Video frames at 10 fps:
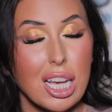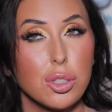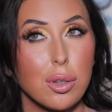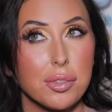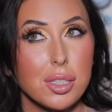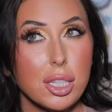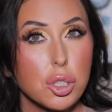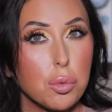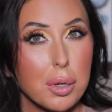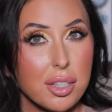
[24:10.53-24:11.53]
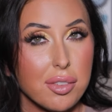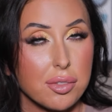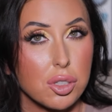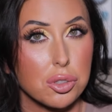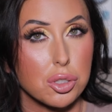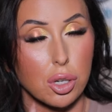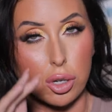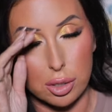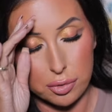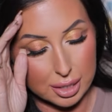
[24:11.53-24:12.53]
So I feel like twenty-five dollars
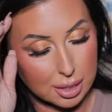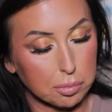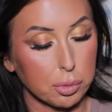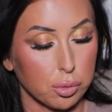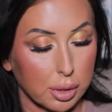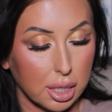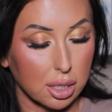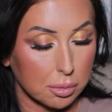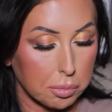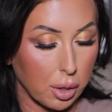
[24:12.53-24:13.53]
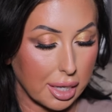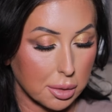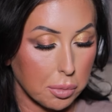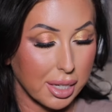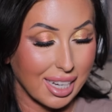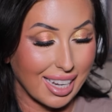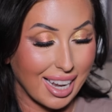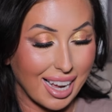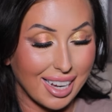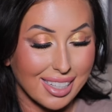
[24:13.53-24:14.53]
off is a pretty good price point, and
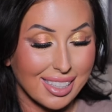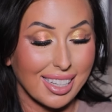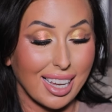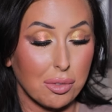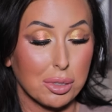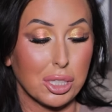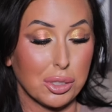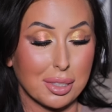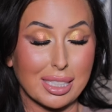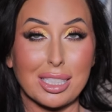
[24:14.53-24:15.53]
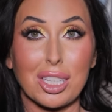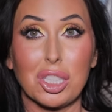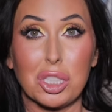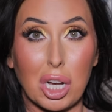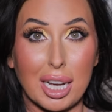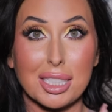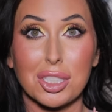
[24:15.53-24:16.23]
I think I would use these a lot.